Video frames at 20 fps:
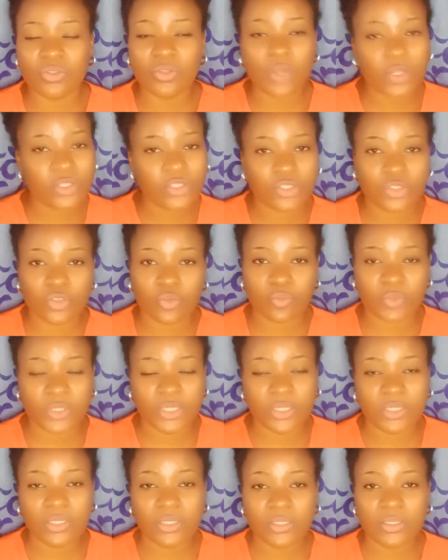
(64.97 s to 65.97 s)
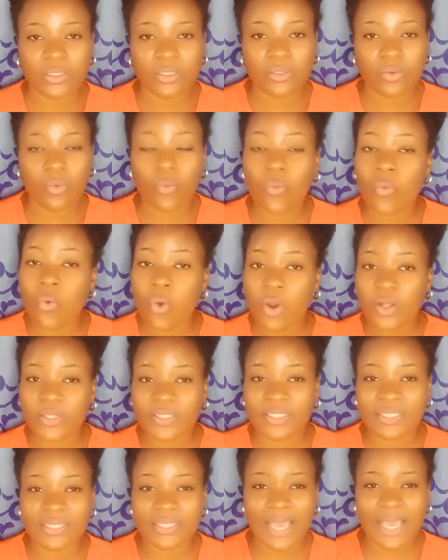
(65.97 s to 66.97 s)
not to be
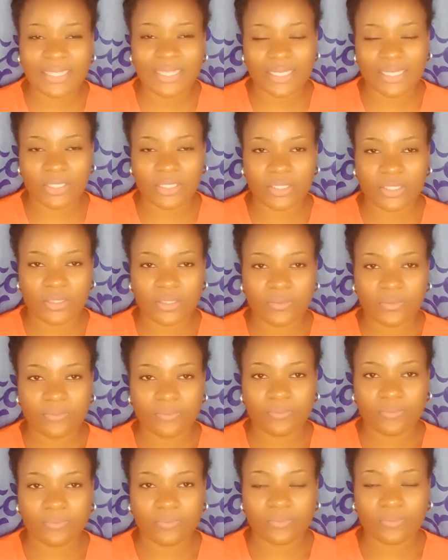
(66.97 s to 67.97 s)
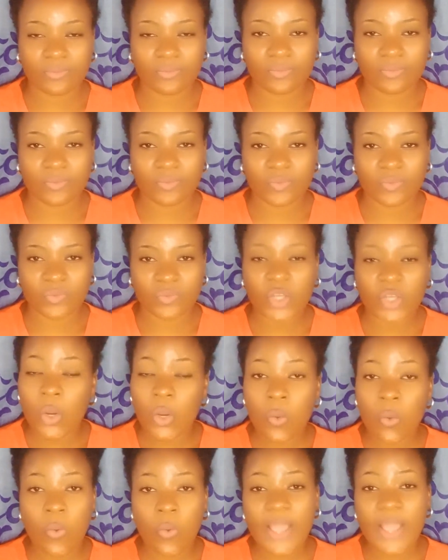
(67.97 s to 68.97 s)
one-sided.
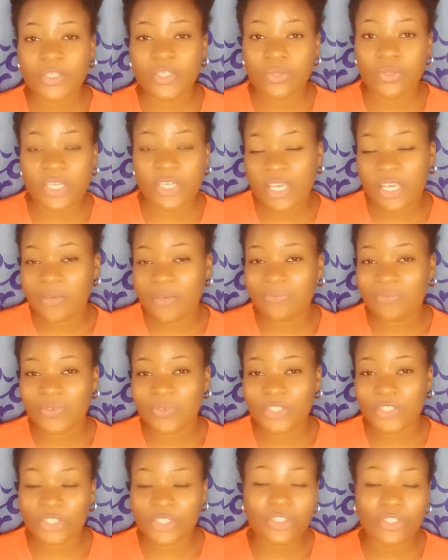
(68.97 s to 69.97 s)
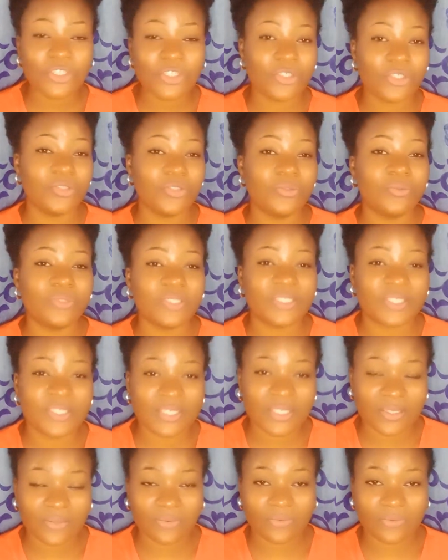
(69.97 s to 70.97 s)
When you give, you should
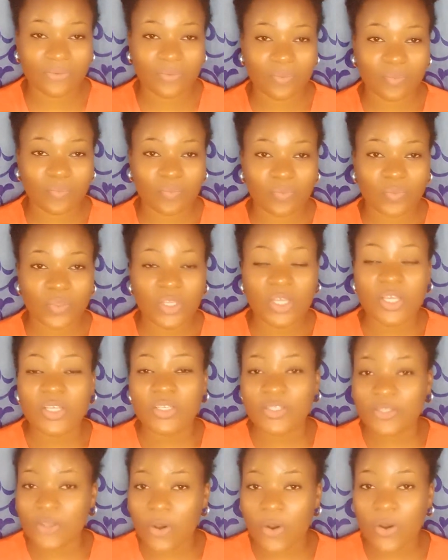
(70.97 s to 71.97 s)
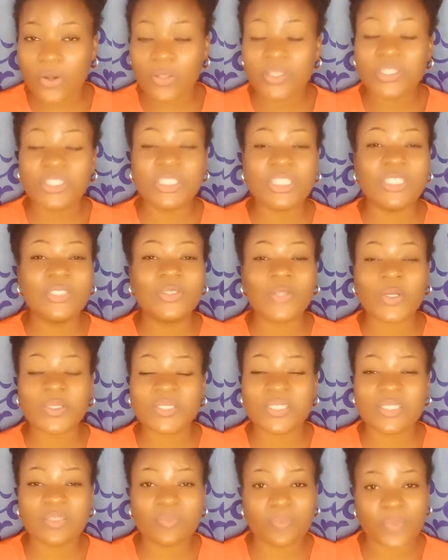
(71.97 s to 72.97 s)
receive. So she
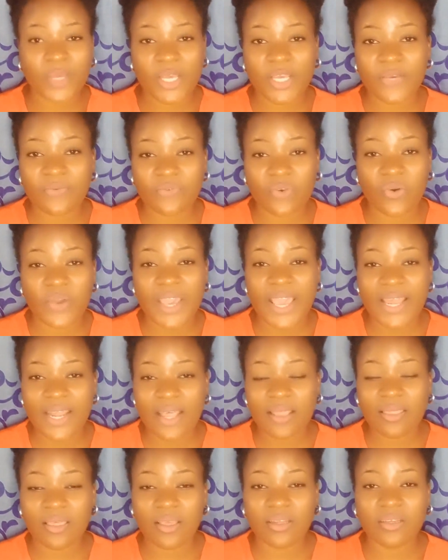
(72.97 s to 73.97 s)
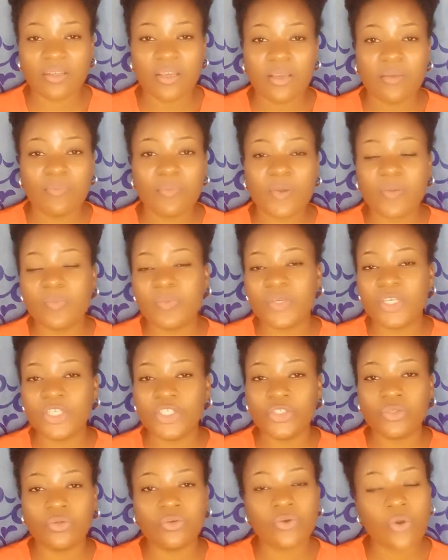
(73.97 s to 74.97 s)
doesn't pay for anything. Maybe
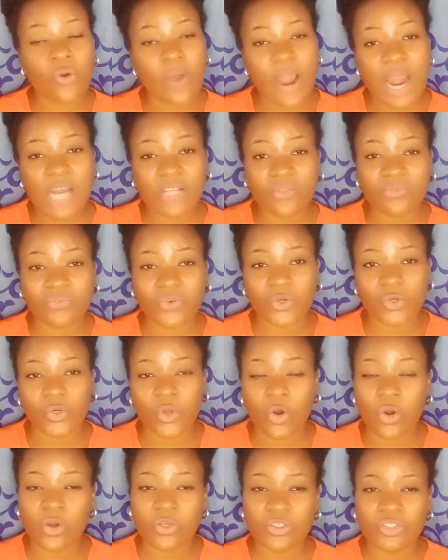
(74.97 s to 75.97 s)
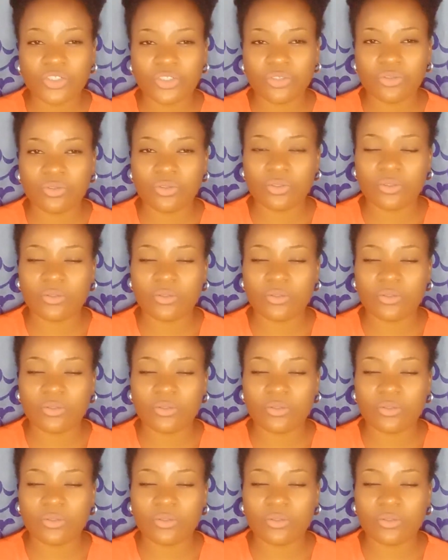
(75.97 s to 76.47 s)
you go out for lunch,